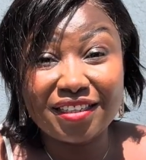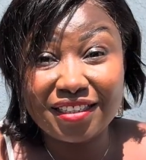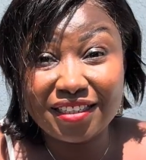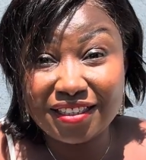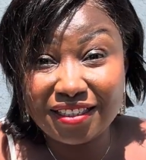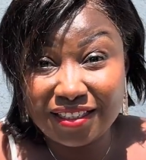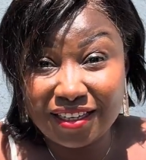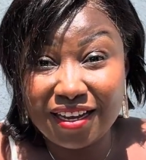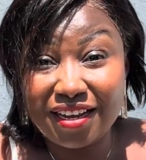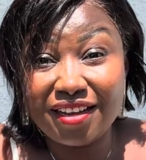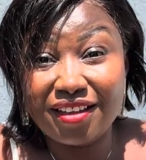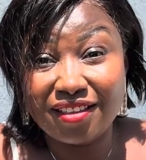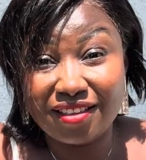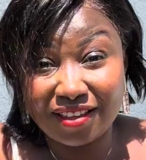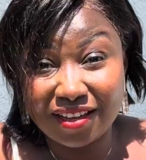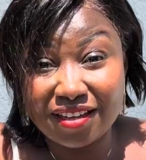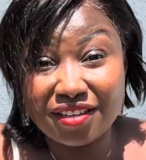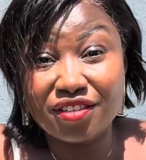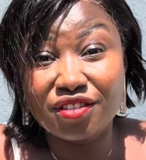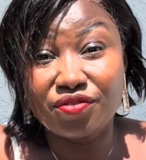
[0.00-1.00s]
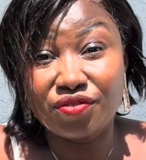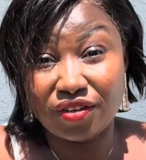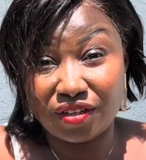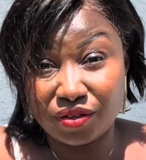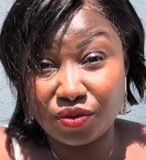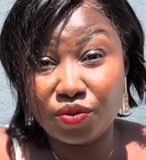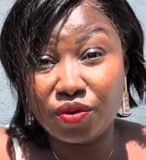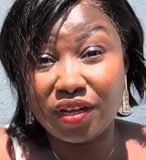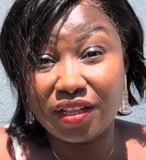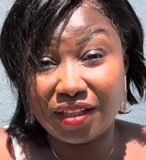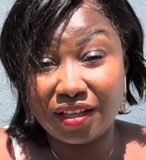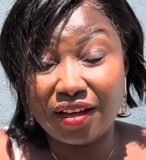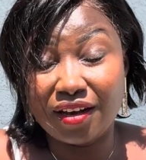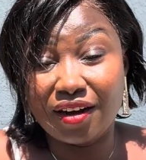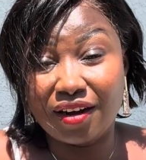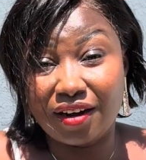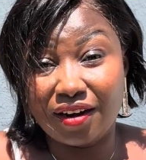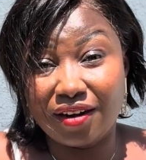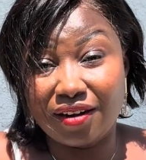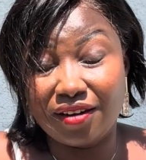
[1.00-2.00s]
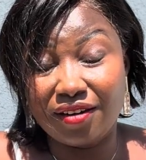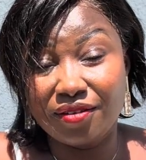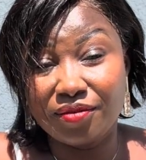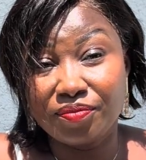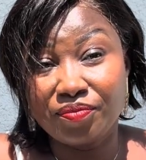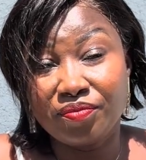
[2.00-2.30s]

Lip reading: seeing things for the way they are.